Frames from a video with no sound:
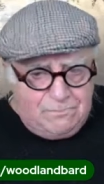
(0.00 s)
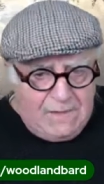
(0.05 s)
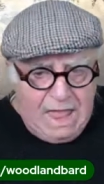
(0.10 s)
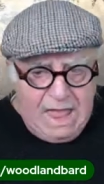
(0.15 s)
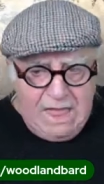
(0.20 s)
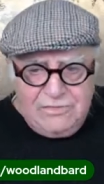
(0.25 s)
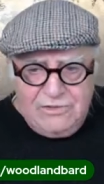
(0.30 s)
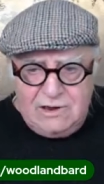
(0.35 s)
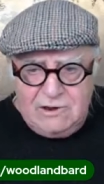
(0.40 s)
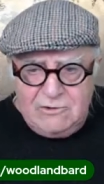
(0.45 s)

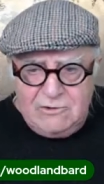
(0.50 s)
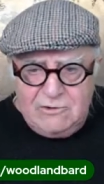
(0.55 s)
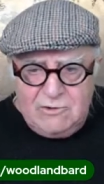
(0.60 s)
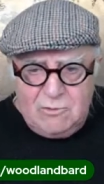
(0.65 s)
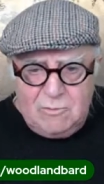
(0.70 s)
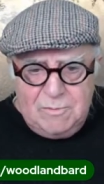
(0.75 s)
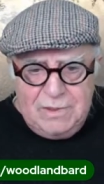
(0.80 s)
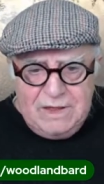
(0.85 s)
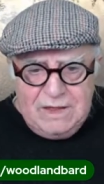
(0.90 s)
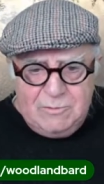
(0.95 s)
have the
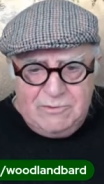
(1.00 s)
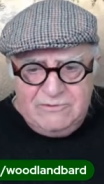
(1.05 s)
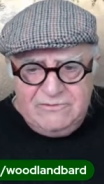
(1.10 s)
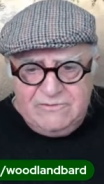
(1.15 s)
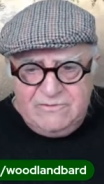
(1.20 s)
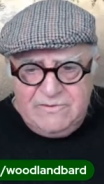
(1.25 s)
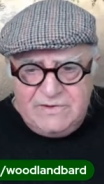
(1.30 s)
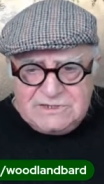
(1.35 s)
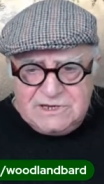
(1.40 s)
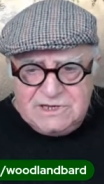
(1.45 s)
local
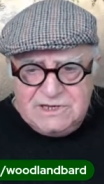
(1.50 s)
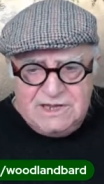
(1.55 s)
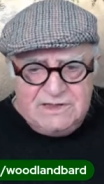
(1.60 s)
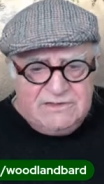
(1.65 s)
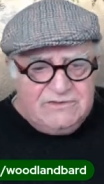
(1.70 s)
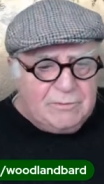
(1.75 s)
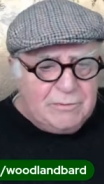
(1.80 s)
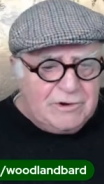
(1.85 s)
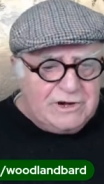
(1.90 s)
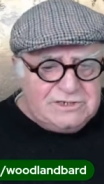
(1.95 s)
people's vision,
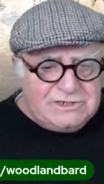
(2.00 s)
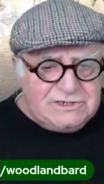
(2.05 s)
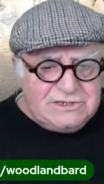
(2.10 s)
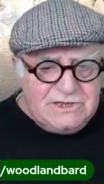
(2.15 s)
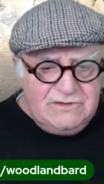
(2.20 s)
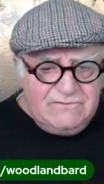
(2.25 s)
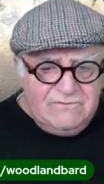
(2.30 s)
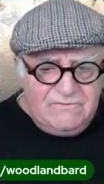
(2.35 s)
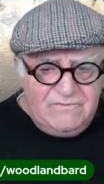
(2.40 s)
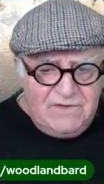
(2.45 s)

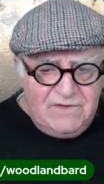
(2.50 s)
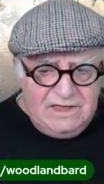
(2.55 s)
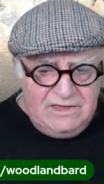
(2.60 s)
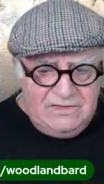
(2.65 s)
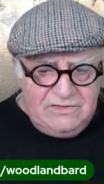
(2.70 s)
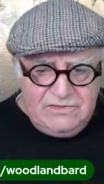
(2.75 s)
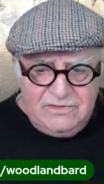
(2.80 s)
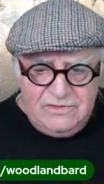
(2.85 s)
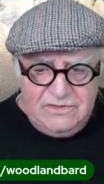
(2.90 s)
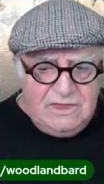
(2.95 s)
inspiration, and
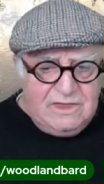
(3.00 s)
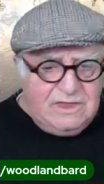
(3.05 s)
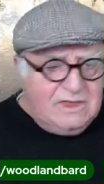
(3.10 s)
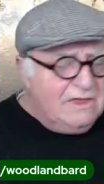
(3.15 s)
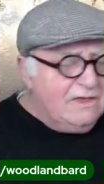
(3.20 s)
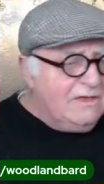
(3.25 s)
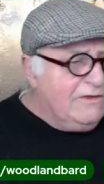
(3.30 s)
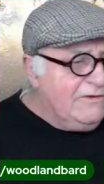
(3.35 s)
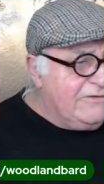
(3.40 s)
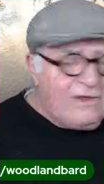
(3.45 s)
faith
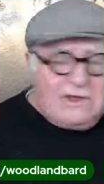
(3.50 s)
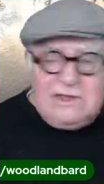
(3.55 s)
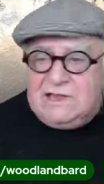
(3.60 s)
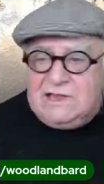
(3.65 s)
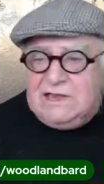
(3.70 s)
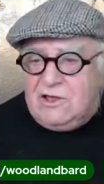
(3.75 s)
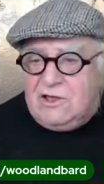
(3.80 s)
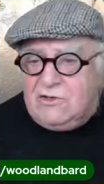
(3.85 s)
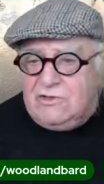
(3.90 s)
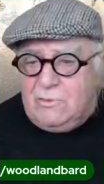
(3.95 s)

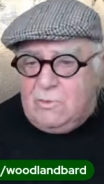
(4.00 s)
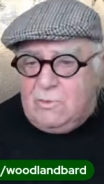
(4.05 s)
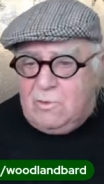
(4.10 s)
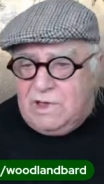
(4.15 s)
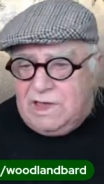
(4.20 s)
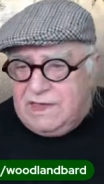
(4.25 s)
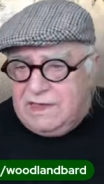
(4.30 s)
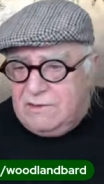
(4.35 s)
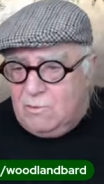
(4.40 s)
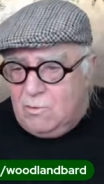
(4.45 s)
suddenly gone
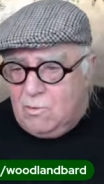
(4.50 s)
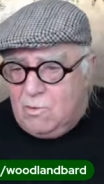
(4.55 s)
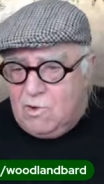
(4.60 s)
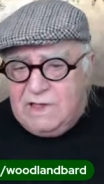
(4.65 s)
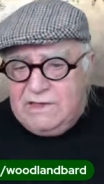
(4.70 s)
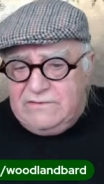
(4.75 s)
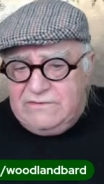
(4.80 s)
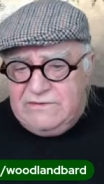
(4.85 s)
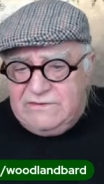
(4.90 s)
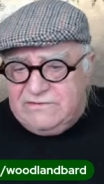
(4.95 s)
away?
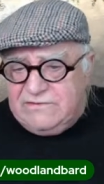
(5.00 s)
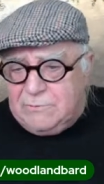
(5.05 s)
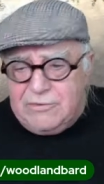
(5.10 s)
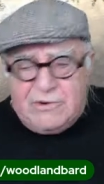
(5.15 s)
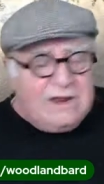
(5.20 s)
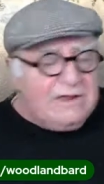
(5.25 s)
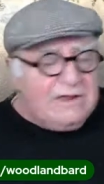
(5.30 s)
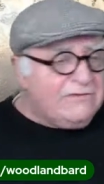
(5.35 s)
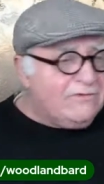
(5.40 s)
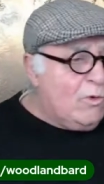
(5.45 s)
Why is it
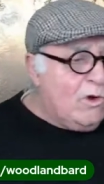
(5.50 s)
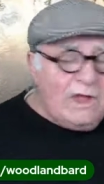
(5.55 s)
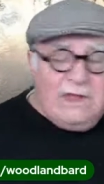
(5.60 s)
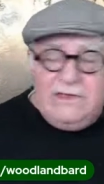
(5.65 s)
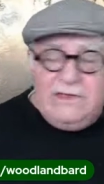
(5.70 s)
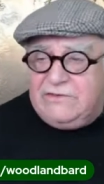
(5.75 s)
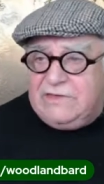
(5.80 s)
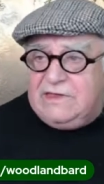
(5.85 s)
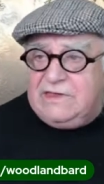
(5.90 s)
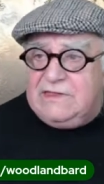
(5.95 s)
suppressed?
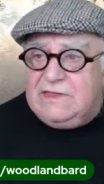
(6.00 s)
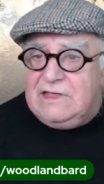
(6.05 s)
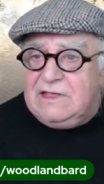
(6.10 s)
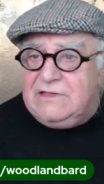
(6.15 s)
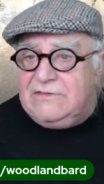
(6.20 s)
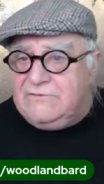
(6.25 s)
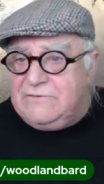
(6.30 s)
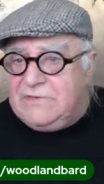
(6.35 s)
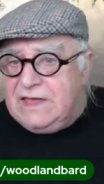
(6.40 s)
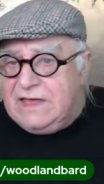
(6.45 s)
Why is there
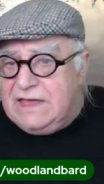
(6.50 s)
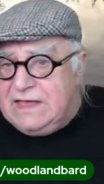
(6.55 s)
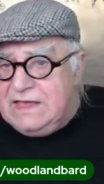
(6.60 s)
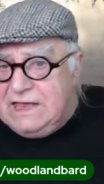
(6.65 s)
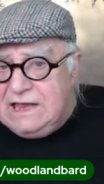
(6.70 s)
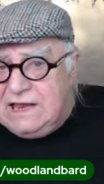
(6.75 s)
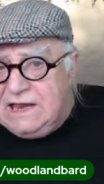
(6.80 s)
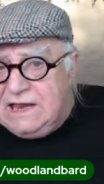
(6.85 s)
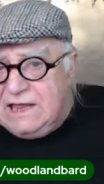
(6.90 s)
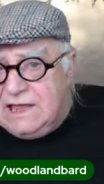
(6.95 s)
none of that
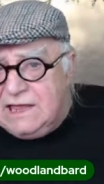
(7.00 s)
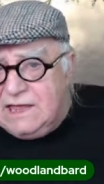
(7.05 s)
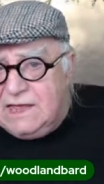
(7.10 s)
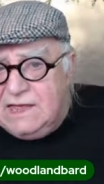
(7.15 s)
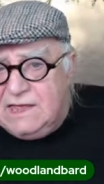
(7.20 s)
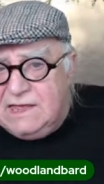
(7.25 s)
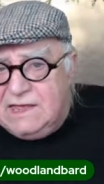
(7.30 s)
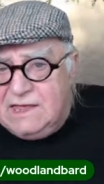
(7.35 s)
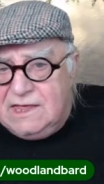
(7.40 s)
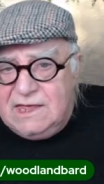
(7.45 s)
healing
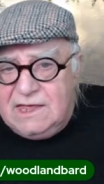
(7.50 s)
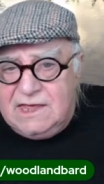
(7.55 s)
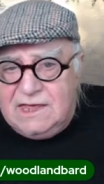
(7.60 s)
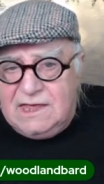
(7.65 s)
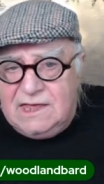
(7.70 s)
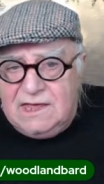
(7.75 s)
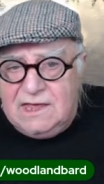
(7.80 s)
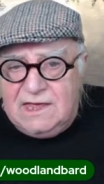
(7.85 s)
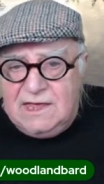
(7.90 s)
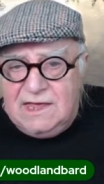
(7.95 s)

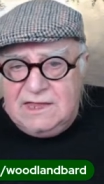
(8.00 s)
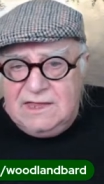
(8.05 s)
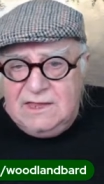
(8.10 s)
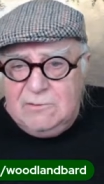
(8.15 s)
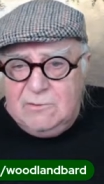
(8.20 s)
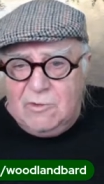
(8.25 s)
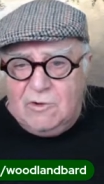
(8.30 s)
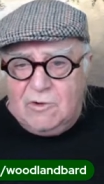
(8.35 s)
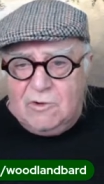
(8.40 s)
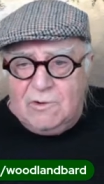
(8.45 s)
uh,
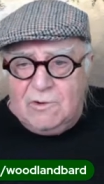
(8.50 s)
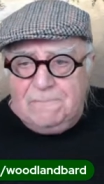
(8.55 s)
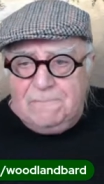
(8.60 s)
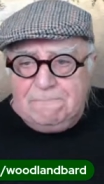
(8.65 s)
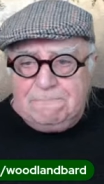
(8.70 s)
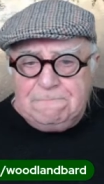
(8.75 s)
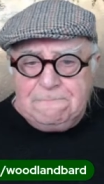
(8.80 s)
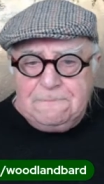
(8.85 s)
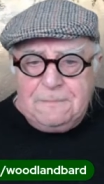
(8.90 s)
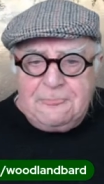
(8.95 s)
anymore?
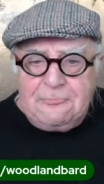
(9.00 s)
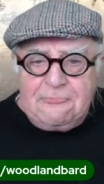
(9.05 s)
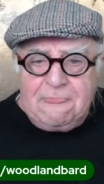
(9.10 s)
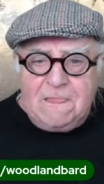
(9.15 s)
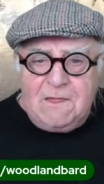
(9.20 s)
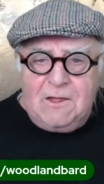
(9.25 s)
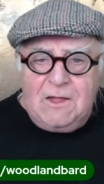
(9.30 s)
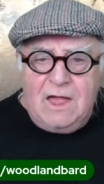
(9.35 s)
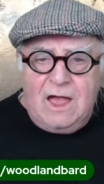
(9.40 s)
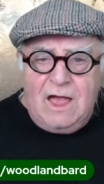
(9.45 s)

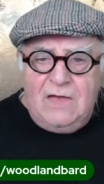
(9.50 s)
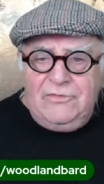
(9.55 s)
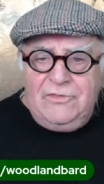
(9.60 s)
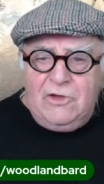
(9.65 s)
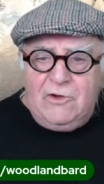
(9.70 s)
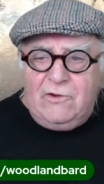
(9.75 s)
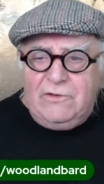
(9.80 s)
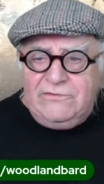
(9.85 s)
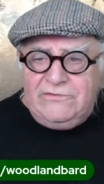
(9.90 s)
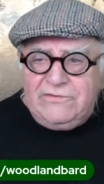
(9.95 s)
And
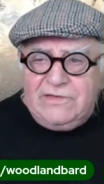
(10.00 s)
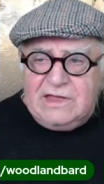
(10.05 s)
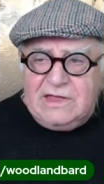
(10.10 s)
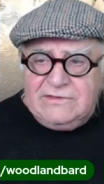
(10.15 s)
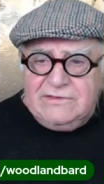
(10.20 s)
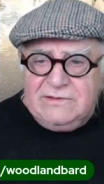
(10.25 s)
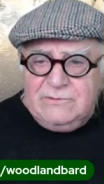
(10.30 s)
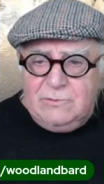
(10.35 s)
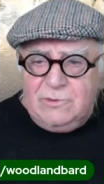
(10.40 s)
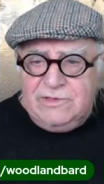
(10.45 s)
though I
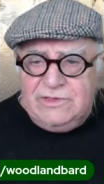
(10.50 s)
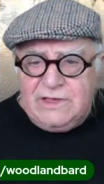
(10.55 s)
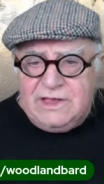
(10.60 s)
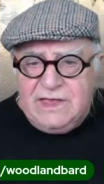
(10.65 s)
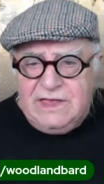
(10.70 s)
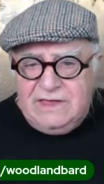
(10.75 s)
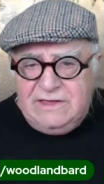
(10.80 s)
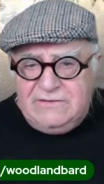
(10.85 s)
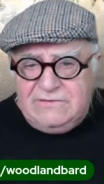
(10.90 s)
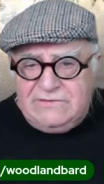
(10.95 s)
started with a
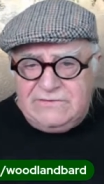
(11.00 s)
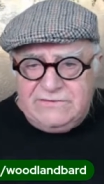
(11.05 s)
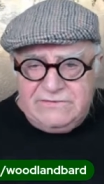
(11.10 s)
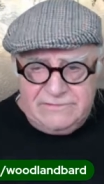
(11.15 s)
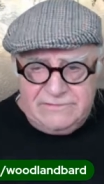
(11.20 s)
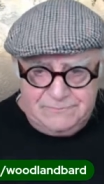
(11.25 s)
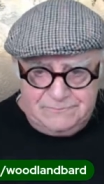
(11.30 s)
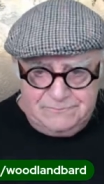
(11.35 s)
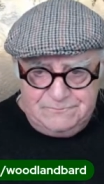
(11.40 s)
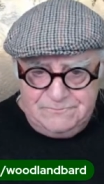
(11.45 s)

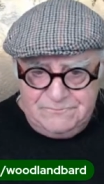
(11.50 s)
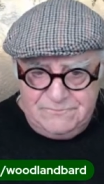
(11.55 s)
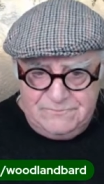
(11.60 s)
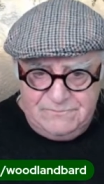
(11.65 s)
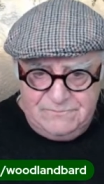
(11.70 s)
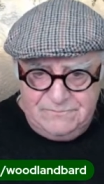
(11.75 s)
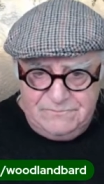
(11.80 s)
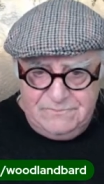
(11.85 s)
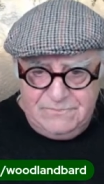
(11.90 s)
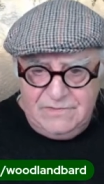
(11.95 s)
case
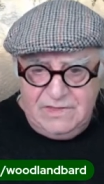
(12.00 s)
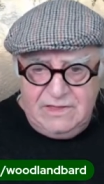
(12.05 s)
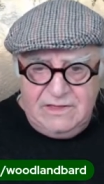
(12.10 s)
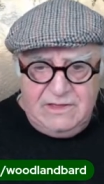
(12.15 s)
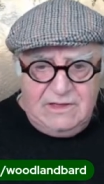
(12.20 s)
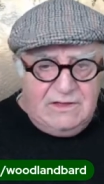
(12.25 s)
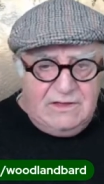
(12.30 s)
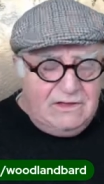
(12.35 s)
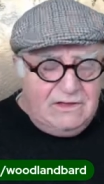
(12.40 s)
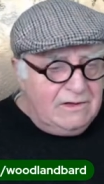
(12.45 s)

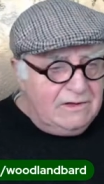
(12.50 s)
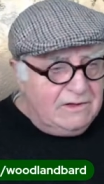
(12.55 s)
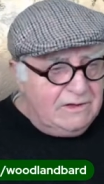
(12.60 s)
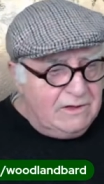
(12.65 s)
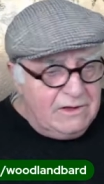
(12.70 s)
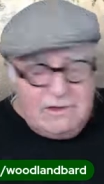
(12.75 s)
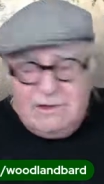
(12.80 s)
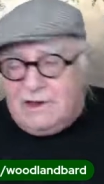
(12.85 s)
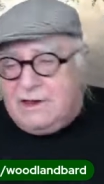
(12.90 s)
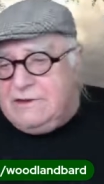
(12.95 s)
uh,
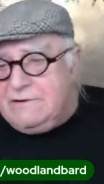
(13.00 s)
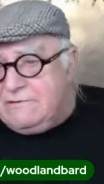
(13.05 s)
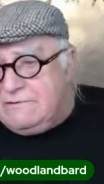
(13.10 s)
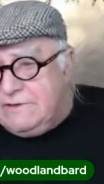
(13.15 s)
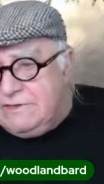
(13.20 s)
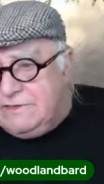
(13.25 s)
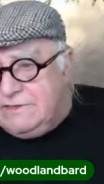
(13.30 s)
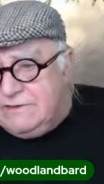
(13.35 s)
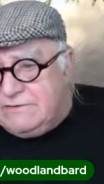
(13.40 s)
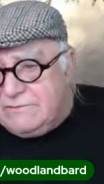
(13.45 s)
earlier
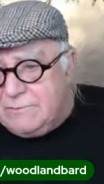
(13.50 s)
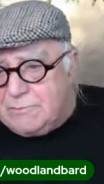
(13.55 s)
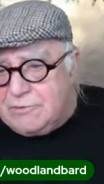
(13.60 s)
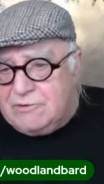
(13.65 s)
in this